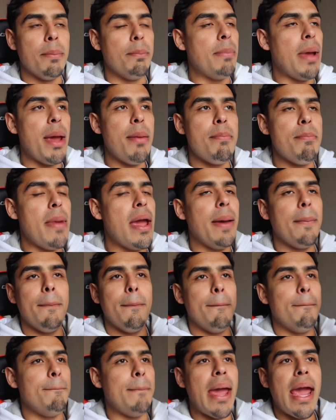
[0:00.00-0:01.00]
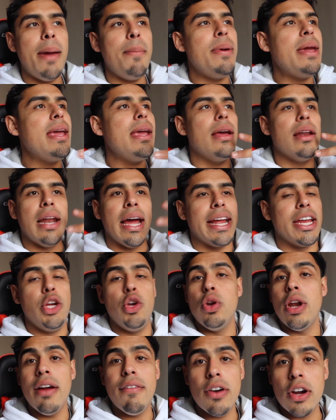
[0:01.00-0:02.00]
Maybe, like,
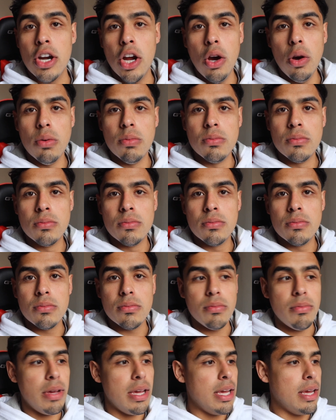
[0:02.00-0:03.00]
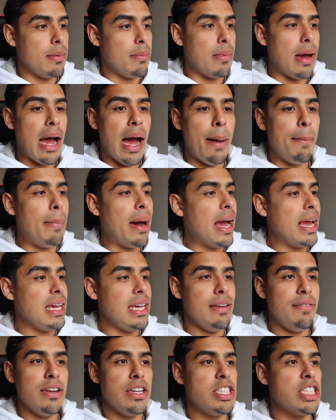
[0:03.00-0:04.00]
you never know. I might
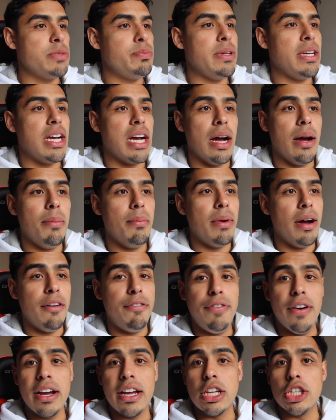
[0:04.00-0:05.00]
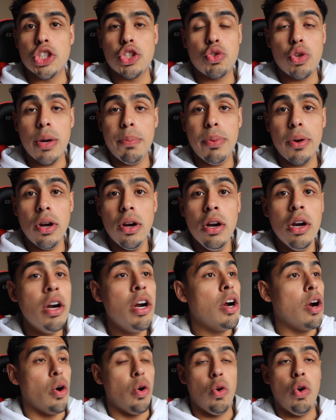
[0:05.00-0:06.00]
even just become a fucking stripper,
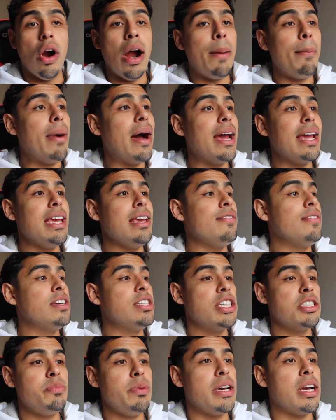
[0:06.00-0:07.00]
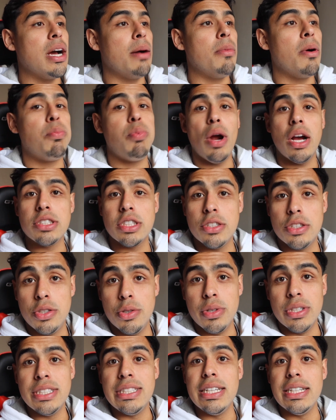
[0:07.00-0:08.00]
or I might even just become a
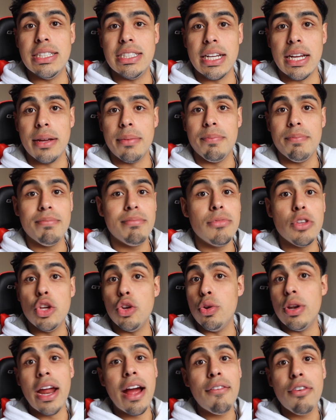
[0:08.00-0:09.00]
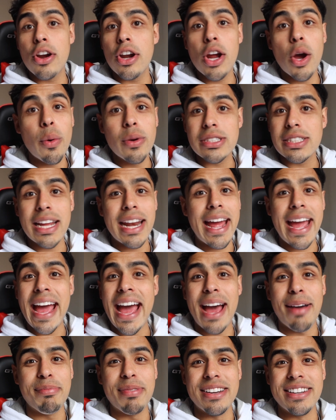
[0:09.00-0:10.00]
prostitute in TJ. You never know what's gonna
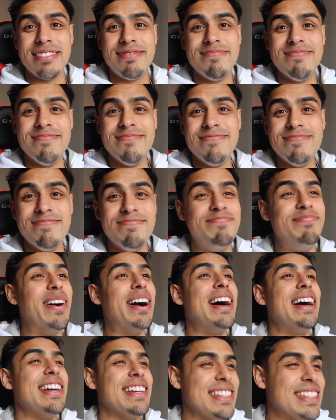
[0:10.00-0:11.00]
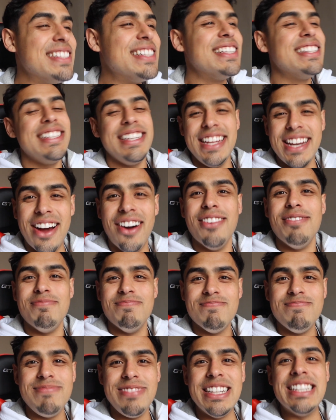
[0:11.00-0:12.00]
happen. But, you know,
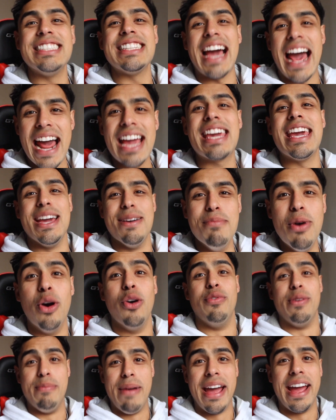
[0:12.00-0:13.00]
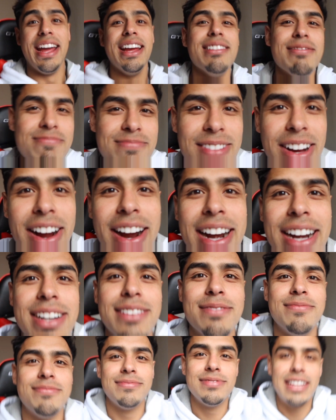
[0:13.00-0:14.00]
you just gotta keep moving, man. All right,
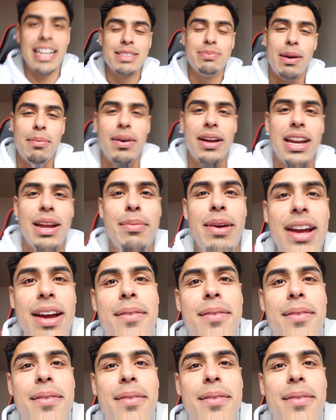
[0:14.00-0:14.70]
that's my Monday, man.